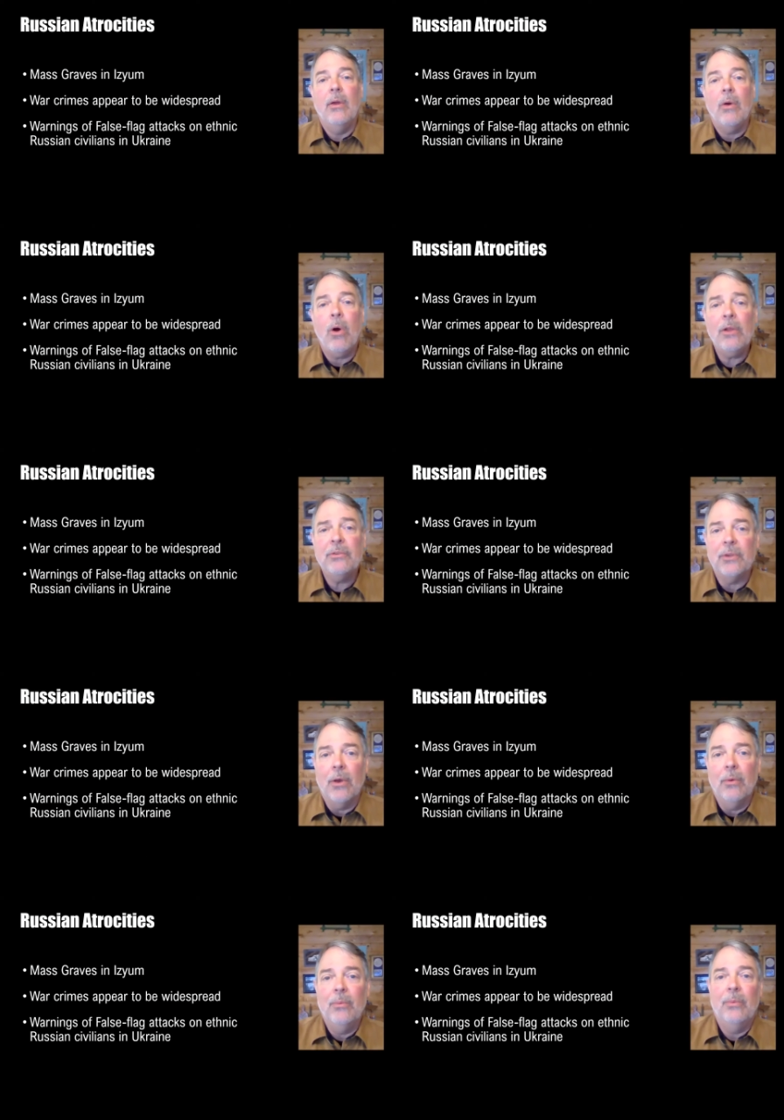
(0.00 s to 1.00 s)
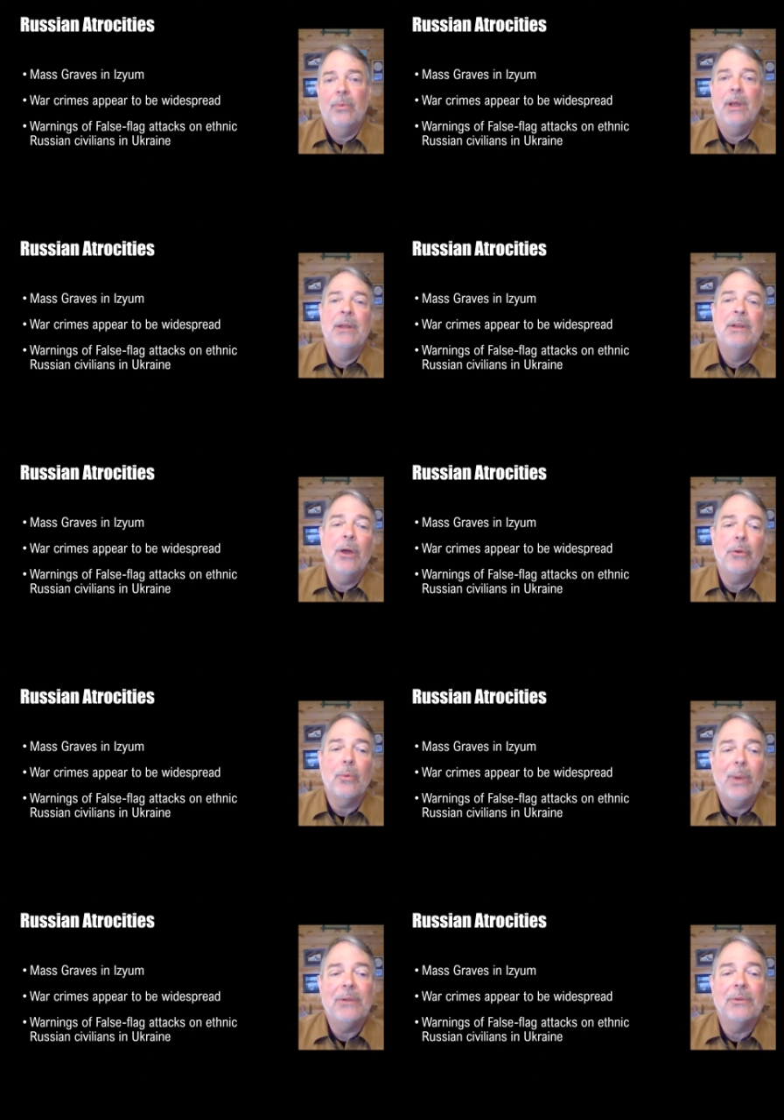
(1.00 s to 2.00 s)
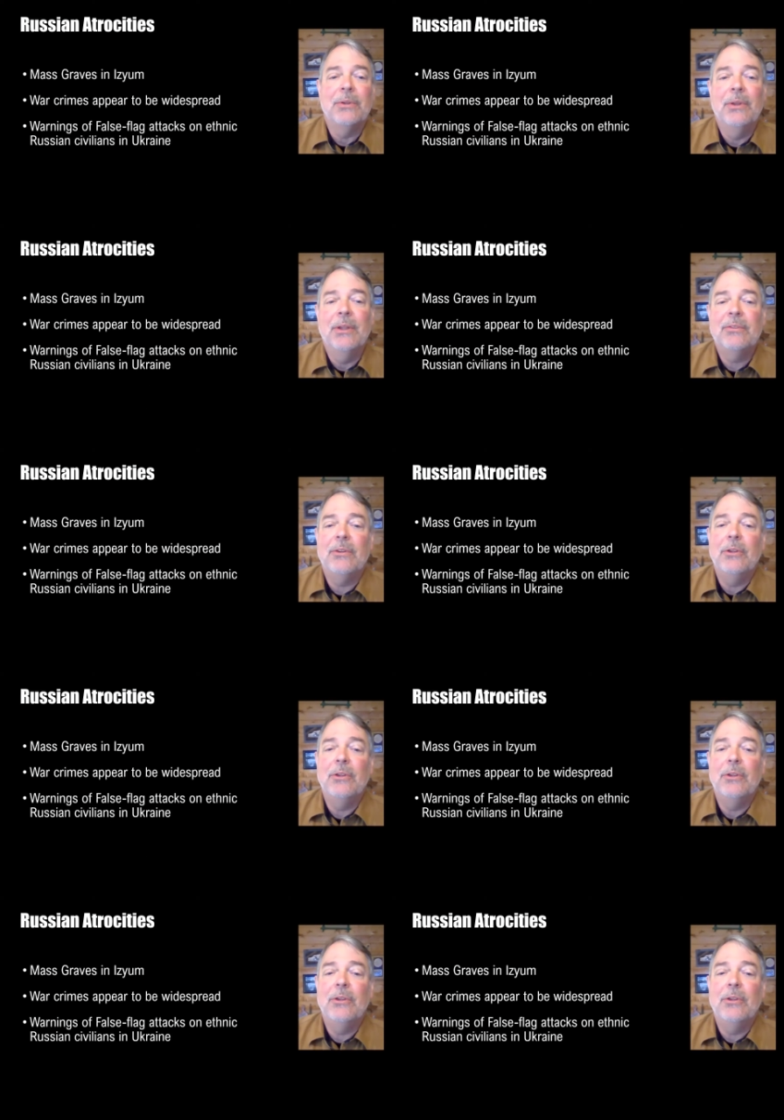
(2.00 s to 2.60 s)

Also, another wrinkle to this,